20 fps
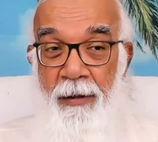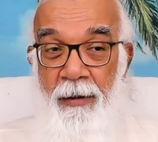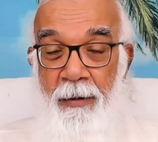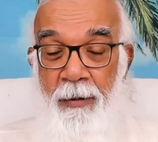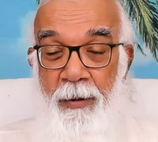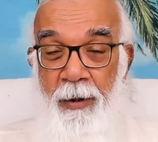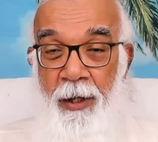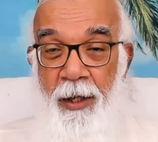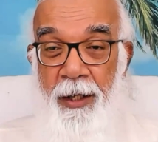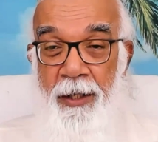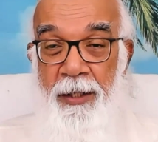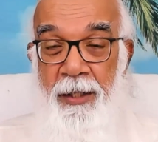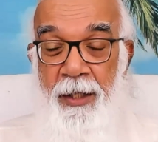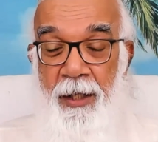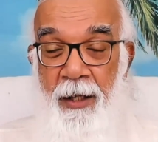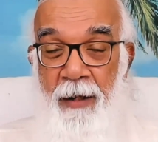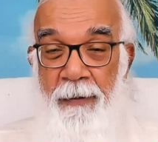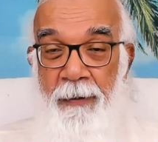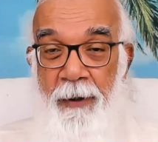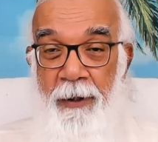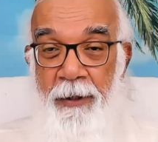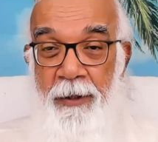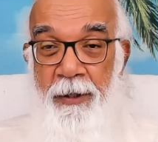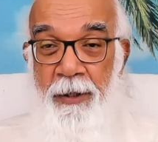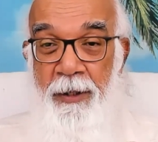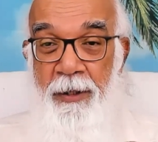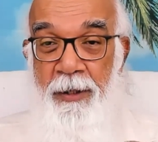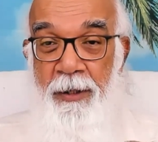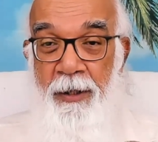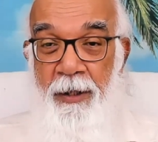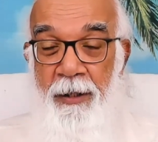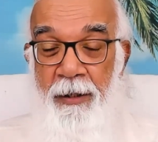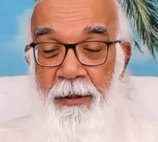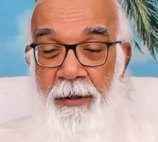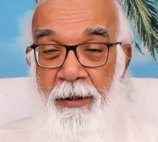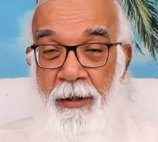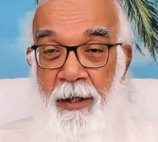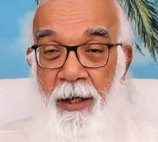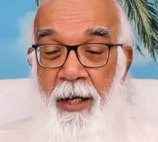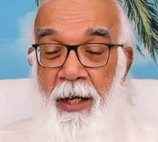What is self-existent?
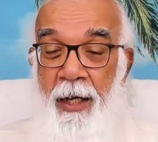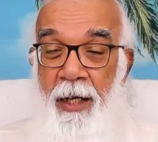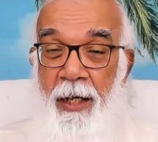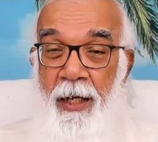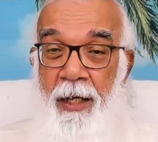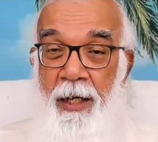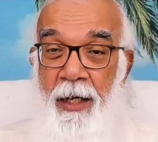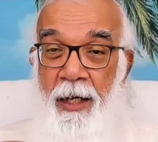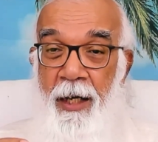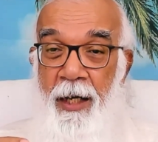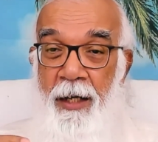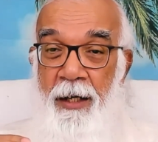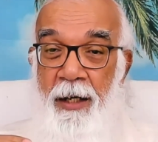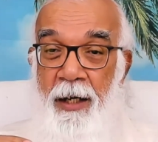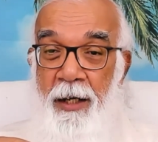It